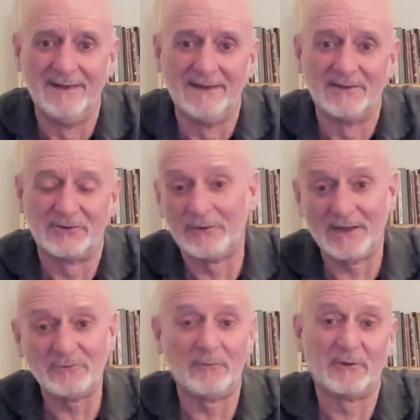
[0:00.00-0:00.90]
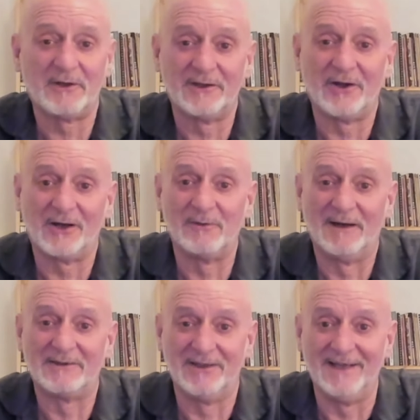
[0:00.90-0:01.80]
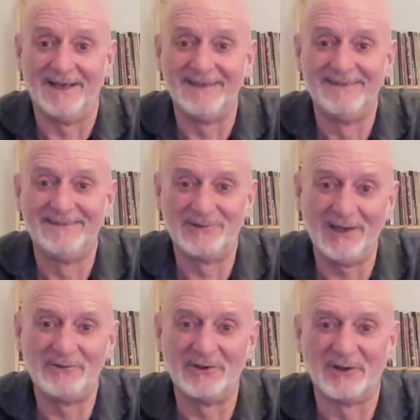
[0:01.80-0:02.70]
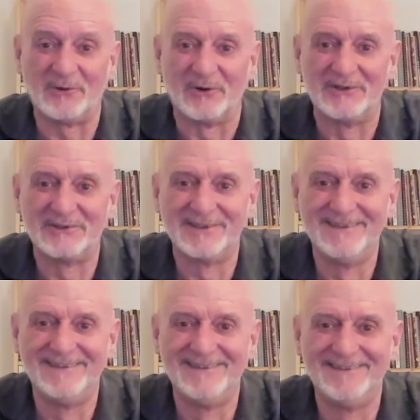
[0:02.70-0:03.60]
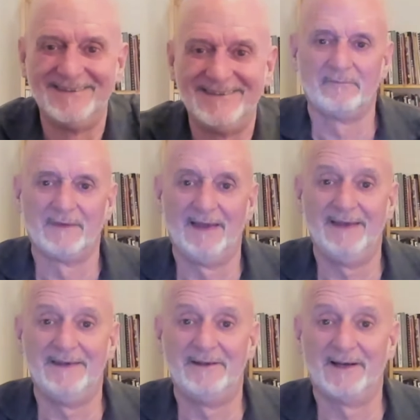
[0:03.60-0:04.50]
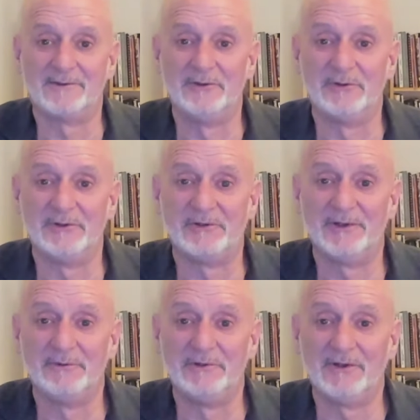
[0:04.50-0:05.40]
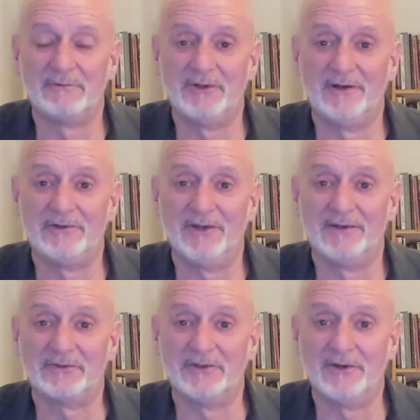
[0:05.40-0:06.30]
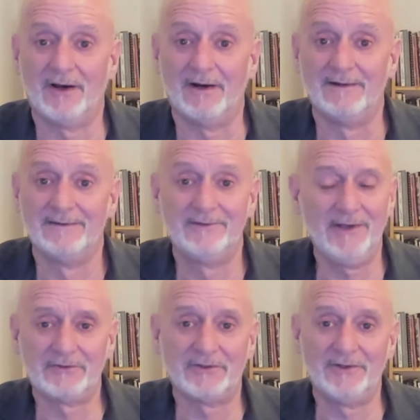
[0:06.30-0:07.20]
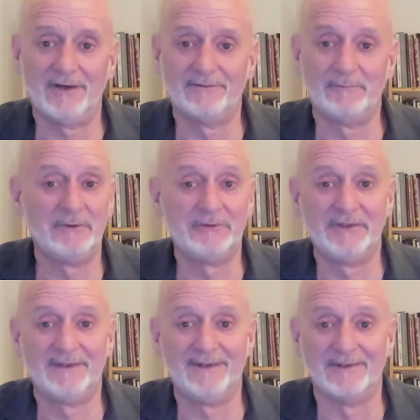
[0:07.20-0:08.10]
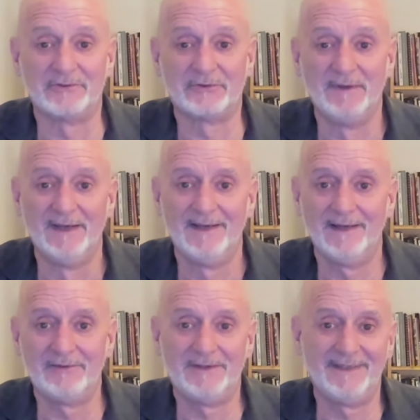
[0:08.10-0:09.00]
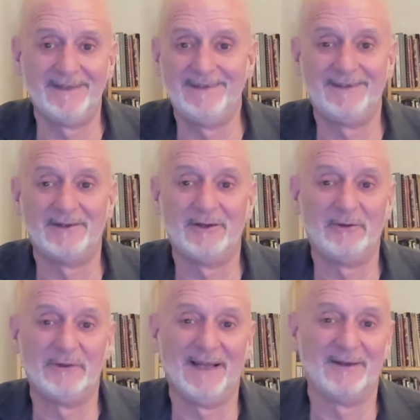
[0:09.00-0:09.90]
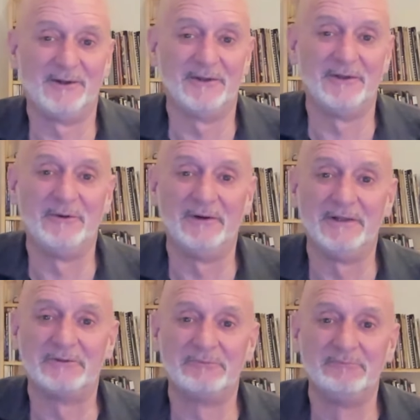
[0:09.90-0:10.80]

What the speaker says: So that's what we're going to talk about today, changing the chords. Hey, Dr. George here with Jumpstart Jazz Guitar. Jazz guitar for busy adults. Everything you need to know without all the noise.